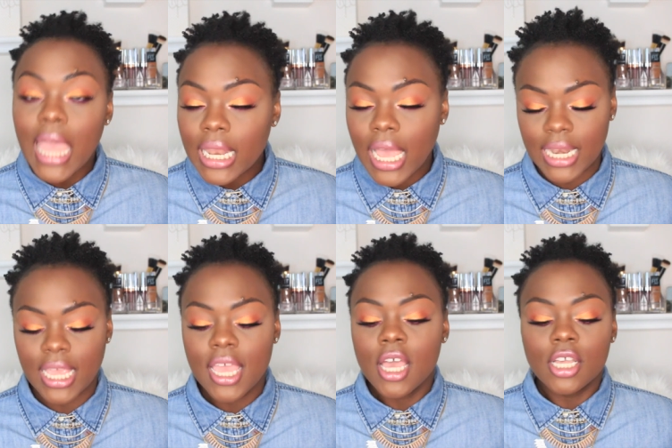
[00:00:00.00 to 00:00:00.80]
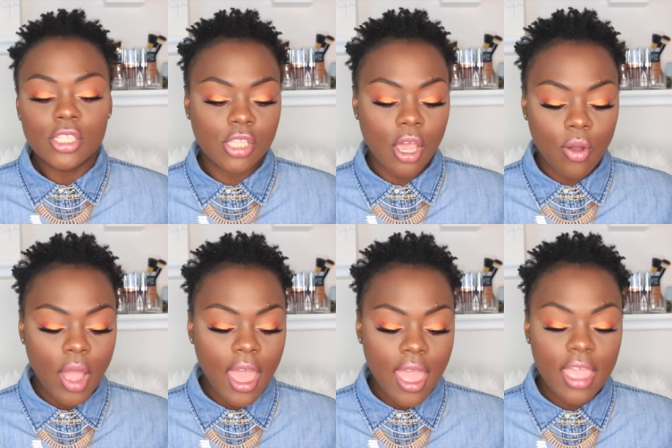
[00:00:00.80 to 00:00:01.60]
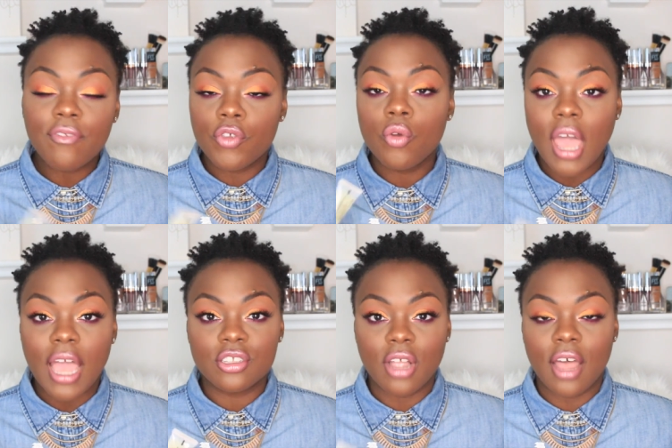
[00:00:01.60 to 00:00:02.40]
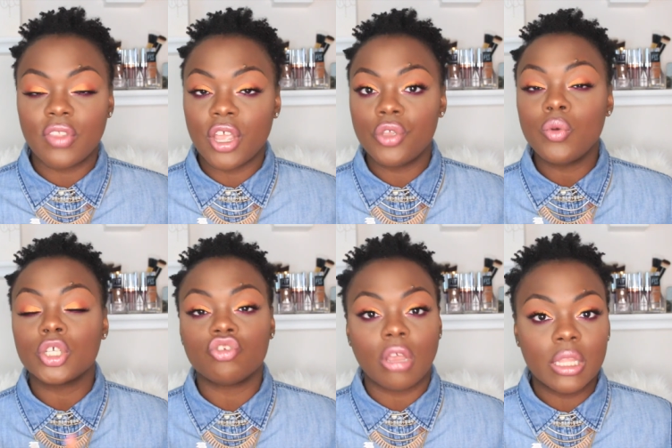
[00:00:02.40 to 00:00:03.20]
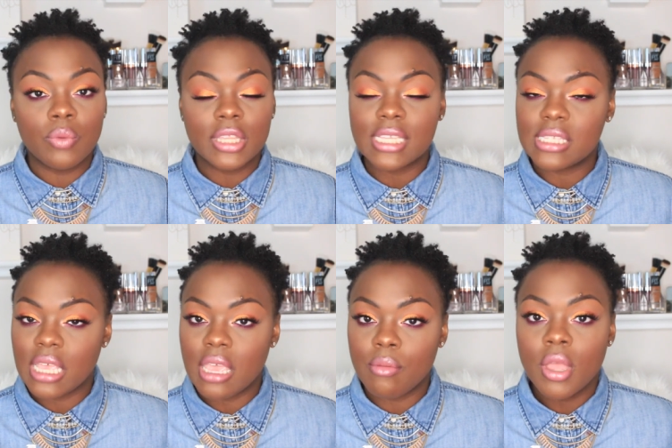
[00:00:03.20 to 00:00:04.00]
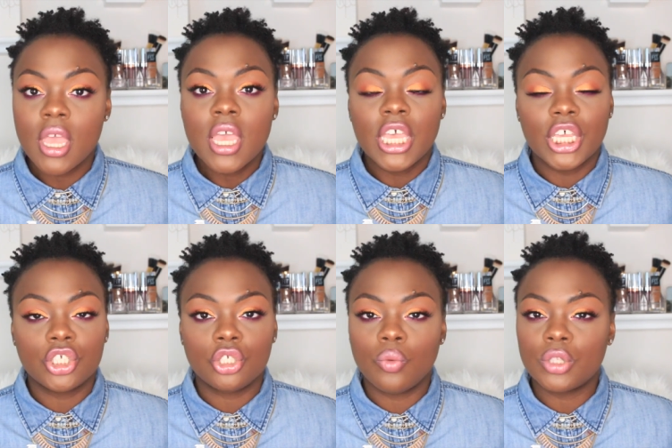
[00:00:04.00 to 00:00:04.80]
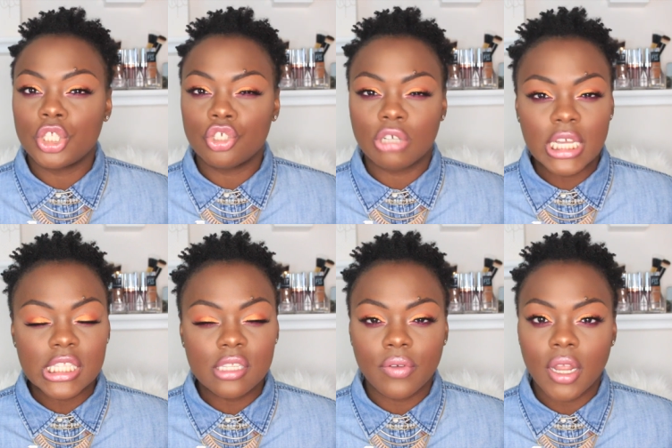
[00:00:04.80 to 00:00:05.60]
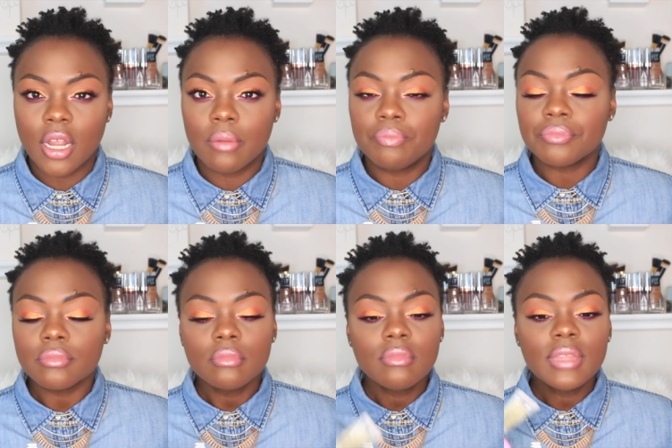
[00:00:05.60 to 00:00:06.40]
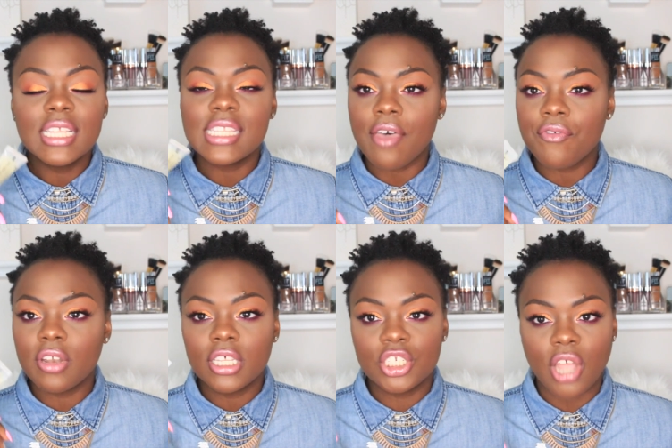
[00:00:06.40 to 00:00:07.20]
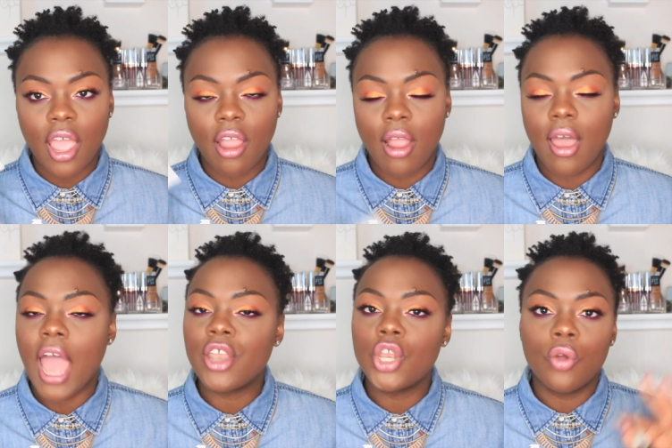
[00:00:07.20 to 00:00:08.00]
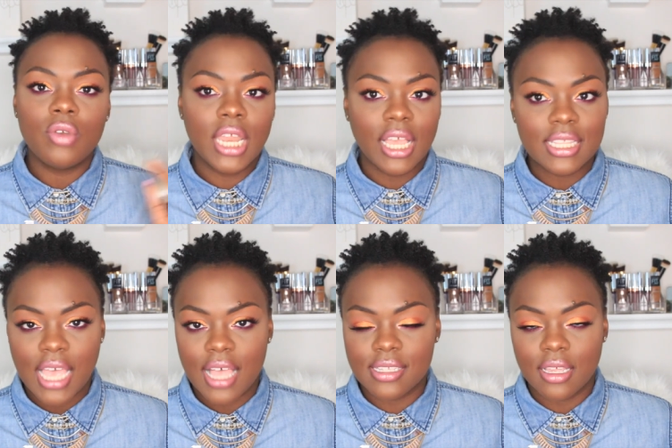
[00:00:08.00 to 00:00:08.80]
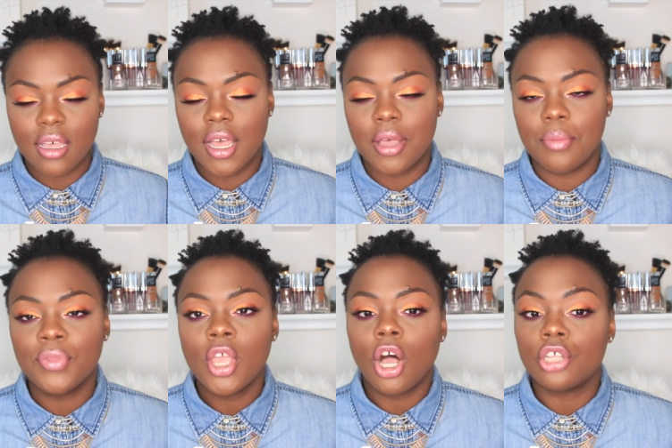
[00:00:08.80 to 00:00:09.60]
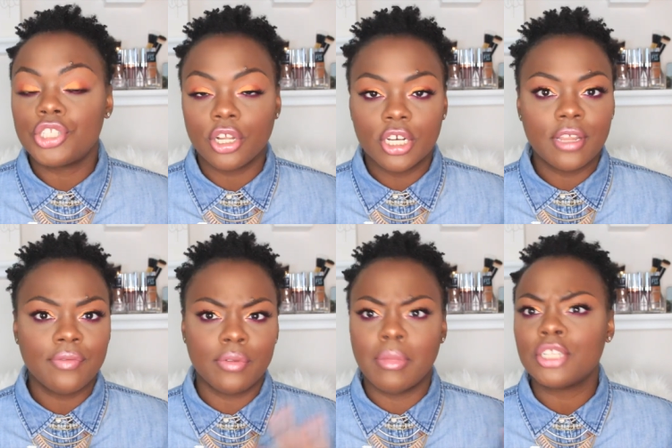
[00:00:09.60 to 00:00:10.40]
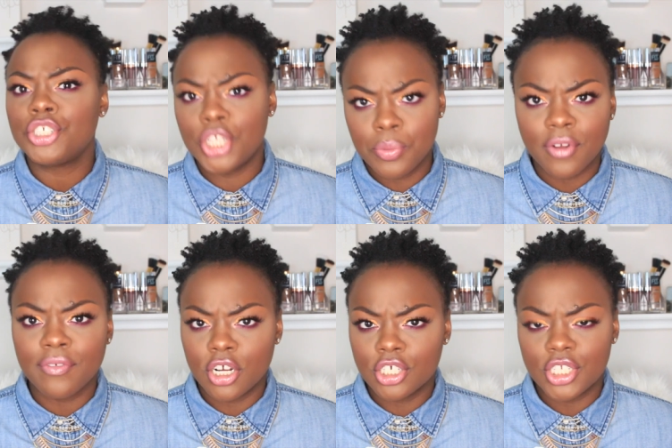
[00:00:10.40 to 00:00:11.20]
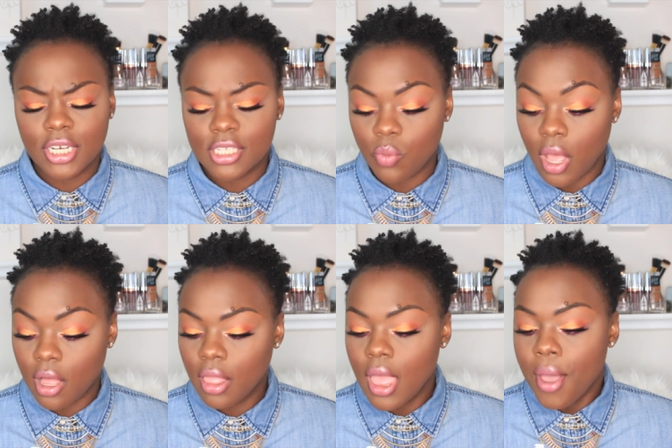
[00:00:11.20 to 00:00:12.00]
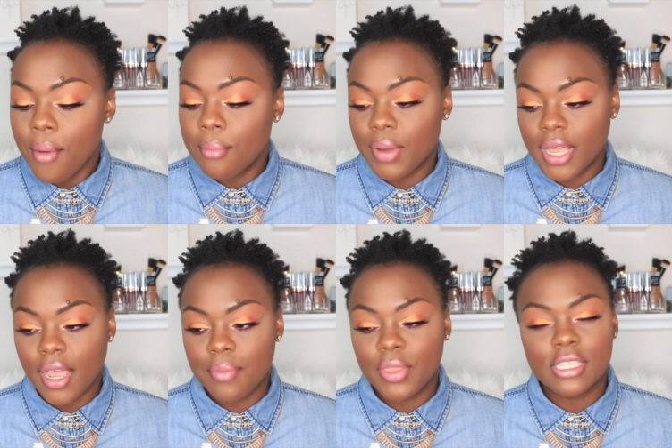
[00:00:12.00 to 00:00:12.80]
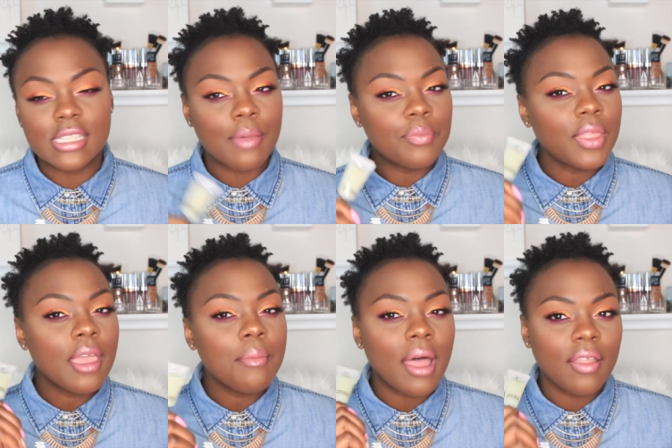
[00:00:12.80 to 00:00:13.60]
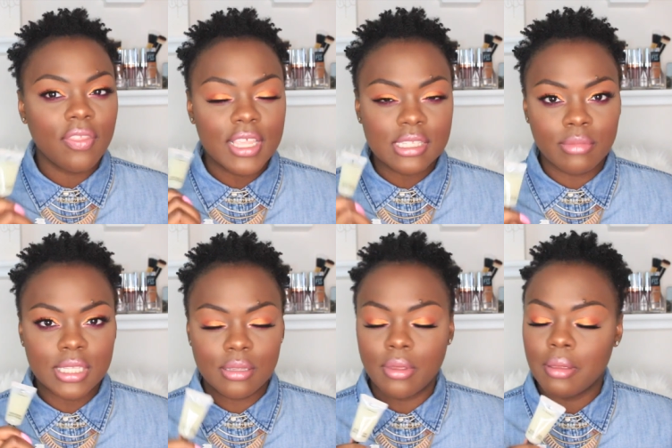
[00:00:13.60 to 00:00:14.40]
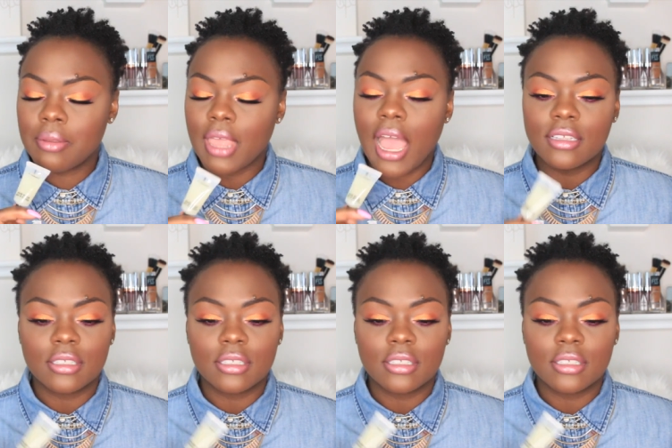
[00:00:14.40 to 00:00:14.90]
lid, honey. So if you guys are out there and you are struggling with that same issue with the transfer, definitely try her out. I know NYX has a alternative and much cheaper version as well, but there's something about this mix and medium that